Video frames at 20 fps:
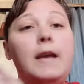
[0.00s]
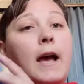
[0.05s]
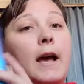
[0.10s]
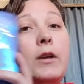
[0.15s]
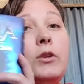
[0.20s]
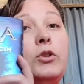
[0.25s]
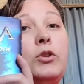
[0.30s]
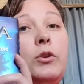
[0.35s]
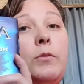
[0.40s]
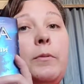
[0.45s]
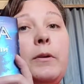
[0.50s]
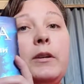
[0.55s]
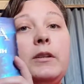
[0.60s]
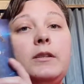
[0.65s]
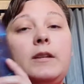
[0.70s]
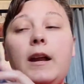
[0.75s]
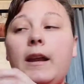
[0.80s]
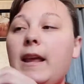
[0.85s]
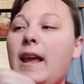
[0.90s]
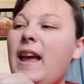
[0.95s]
Yeah, super
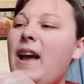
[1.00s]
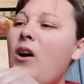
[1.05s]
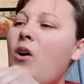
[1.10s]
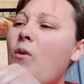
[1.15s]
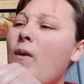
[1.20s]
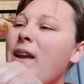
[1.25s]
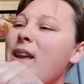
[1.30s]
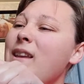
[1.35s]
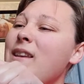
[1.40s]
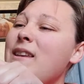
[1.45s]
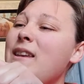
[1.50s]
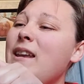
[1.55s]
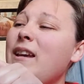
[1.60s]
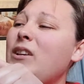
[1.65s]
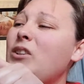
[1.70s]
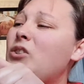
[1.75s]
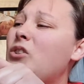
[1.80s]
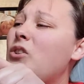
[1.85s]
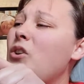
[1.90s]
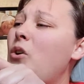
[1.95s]
excited. Oh, and
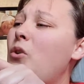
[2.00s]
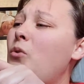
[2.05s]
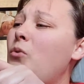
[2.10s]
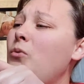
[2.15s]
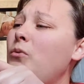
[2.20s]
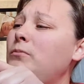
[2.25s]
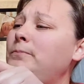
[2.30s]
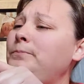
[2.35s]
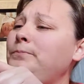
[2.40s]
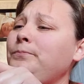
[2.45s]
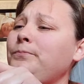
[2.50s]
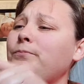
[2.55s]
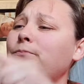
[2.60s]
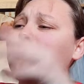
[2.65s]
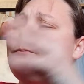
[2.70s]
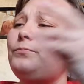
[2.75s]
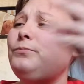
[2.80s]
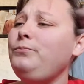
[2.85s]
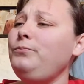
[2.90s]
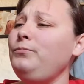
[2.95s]
Nick Stone
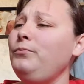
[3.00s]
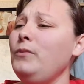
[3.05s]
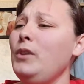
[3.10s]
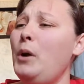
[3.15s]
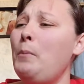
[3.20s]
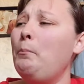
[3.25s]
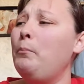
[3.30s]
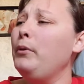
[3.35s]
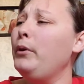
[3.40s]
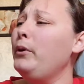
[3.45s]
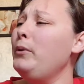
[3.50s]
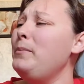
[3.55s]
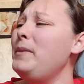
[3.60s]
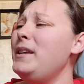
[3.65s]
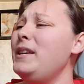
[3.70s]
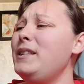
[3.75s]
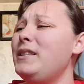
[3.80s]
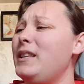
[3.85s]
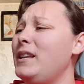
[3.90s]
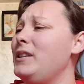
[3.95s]

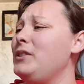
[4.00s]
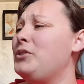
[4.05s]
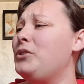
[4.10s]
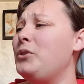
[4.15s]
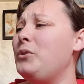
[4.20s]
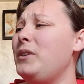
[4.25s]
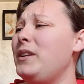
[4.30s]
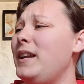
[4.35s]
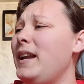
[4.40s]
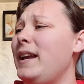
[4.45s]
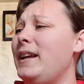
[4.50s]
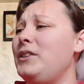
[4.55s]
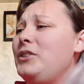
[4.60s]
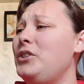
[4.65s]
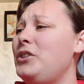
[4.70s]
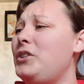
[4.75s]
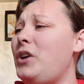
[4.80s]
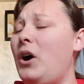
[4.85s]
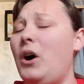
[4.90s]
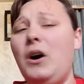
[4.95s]
blurbed this, and so did
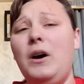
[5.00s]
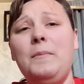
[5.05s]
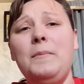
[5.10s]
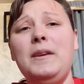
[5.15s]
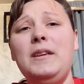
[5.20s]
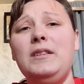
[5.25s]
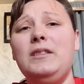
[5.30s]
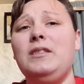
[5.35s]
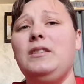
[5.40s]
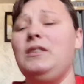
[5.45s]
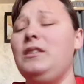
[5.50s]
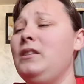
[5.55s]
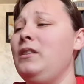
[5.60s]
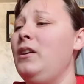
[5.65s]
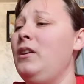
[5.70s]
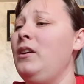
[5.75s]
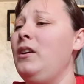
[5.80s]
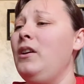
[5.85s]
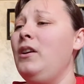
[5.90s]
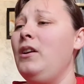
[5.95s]
Angie Thomas.
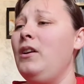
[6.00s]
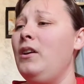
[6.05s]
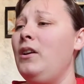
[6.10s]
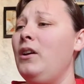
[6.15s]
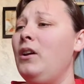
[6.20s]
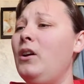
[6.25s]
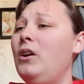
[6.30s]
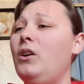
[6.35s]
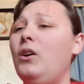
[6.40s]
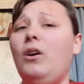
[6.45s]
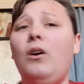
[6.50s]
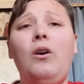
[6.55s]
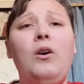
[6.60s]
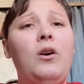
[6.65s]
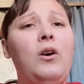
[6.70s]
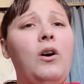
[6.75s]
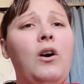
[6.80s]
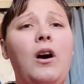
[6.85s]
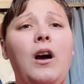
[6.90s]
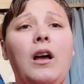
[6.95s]

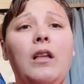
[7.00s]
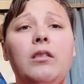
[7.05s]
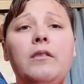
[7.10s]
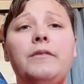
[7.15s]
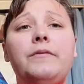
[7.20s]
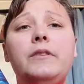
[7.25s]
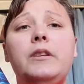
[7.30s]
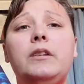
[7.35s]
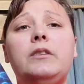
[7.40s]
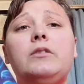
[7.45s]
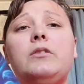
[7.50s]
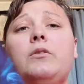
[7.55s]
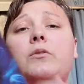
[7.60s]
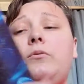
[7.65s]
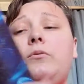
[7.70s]
I love Nick